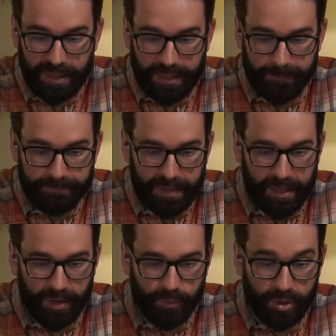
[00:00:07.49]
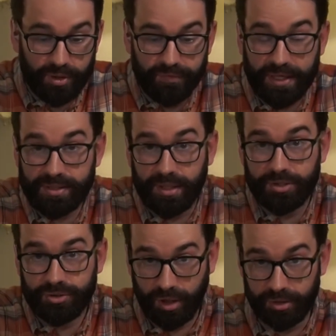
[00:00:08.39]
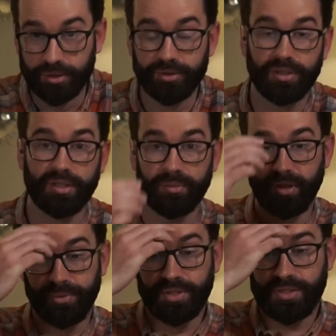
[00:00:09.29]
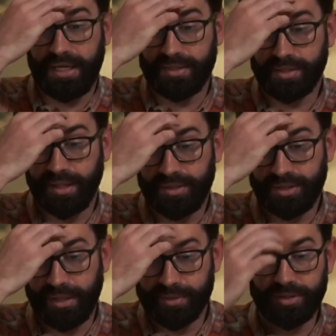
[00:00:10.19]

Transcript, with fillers: Um, now, I will confess that I struggled a little bit with this cancellation.